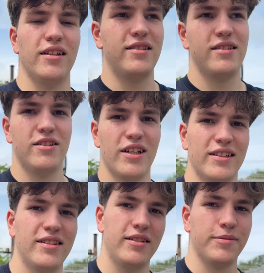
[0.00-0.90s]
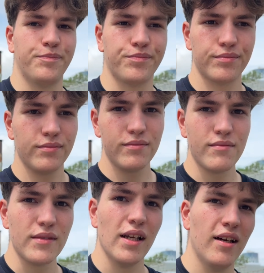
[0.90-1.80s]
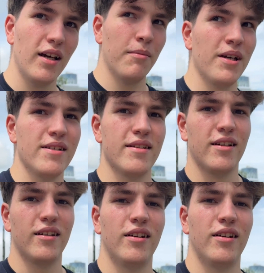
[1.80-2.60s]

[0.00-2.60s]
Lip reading: It's just amazing.